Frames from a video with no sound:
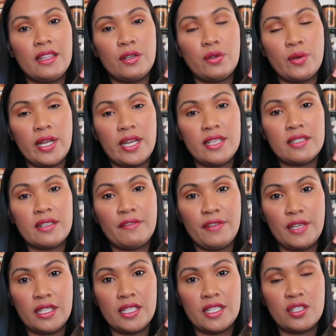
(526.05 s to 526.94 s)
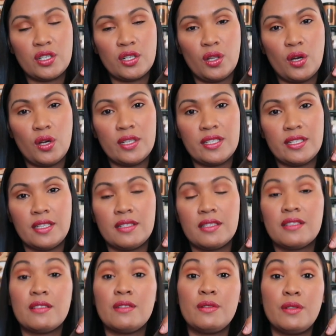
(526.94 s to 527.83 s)
the Grace Vintage
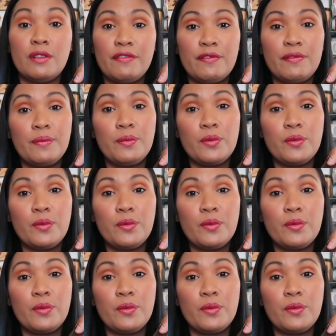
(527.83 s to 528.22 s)
Closet. So the